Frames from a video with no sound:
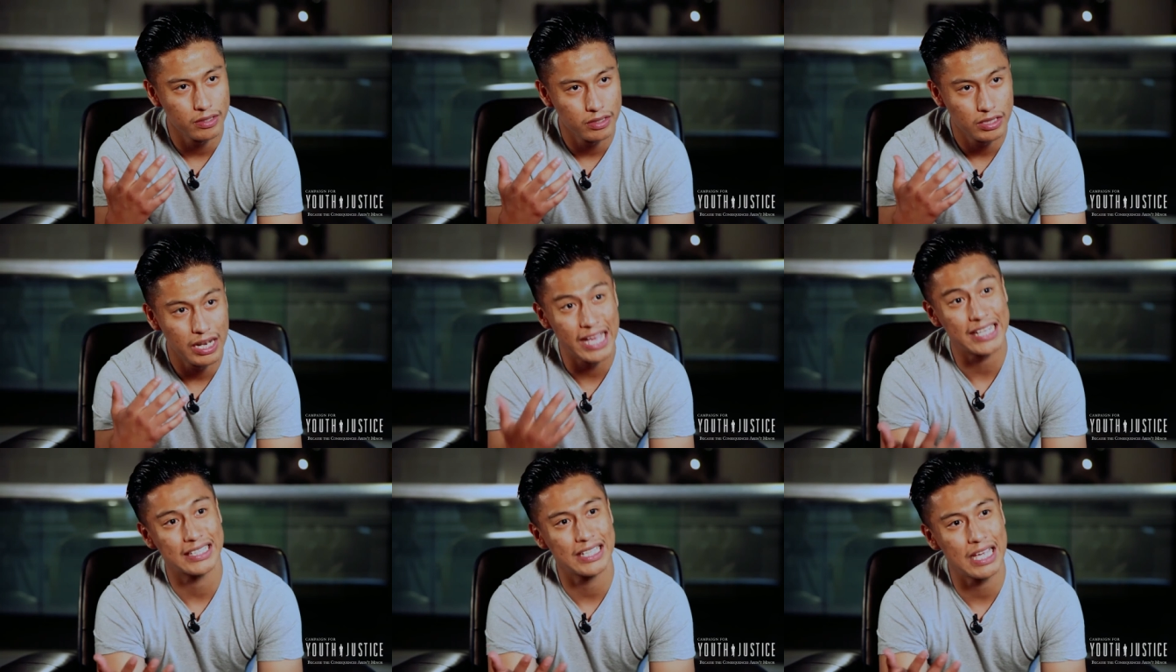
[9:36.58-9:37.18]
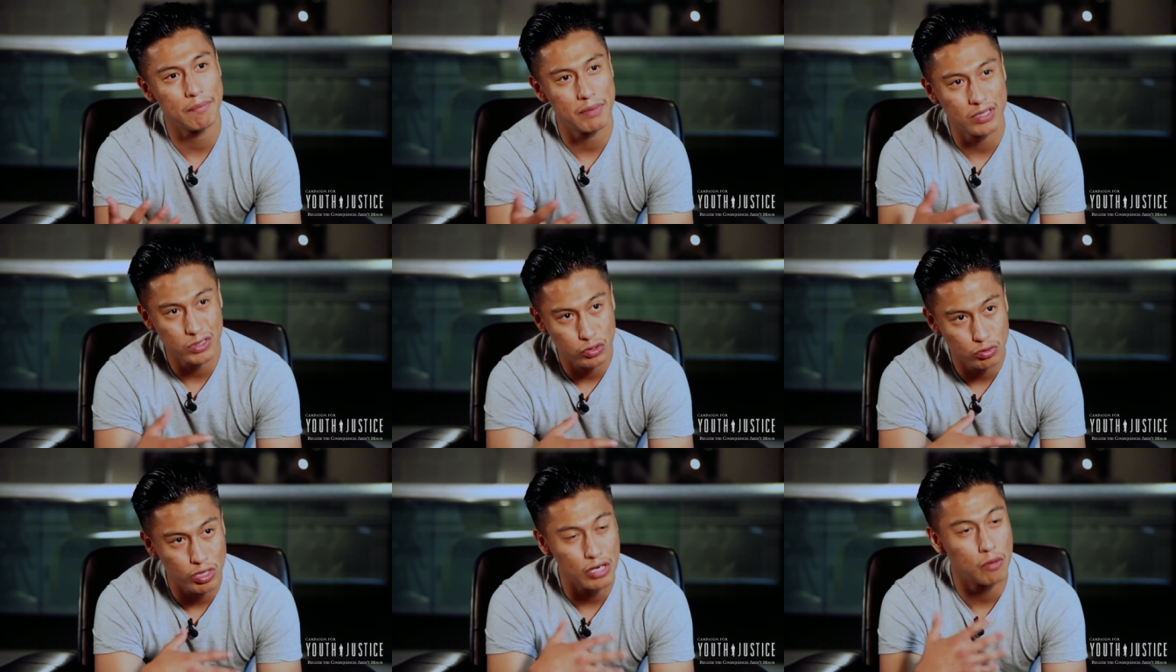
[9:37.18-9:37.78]
like them and
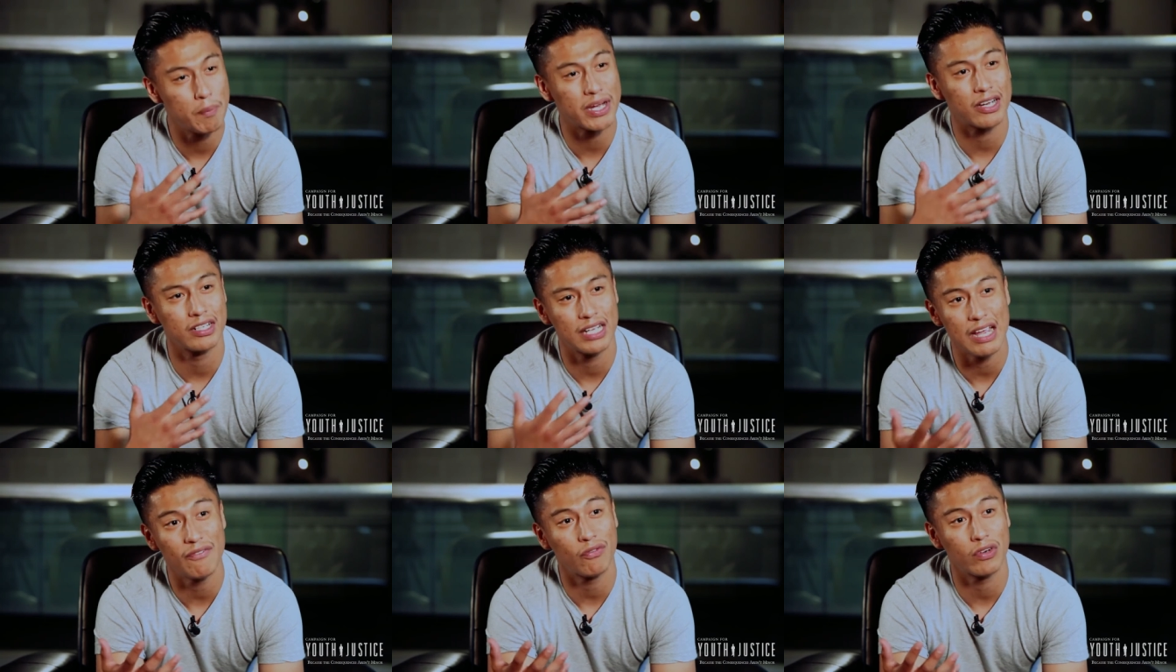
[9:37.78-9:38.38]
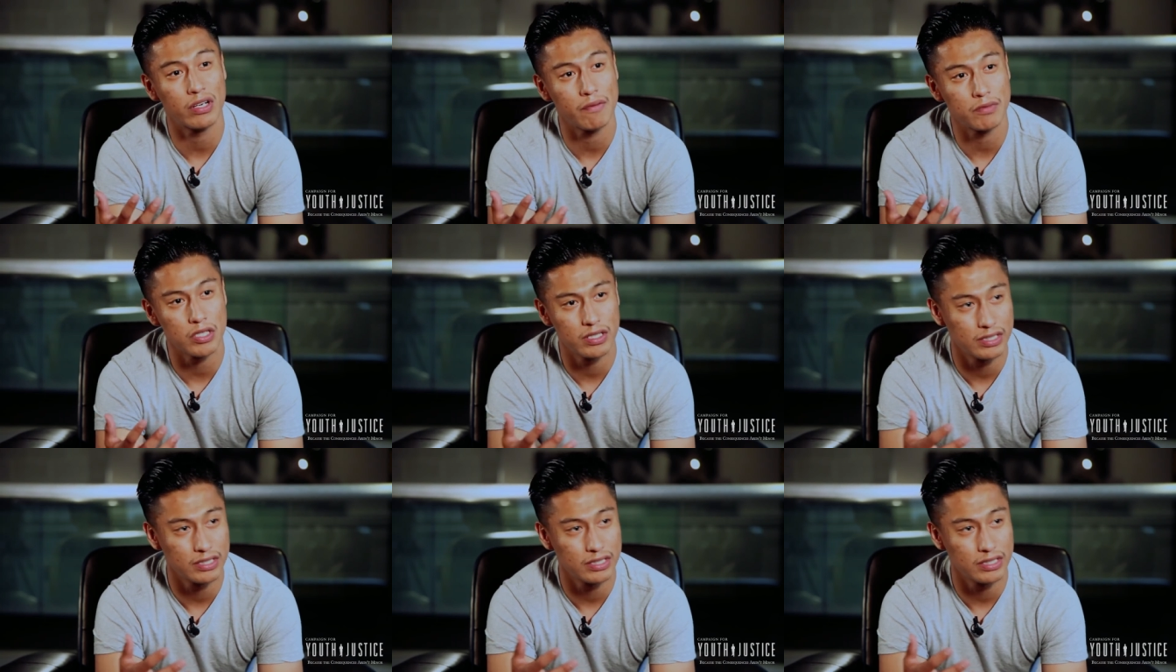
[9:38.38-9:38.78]
trying to make a name for themselves.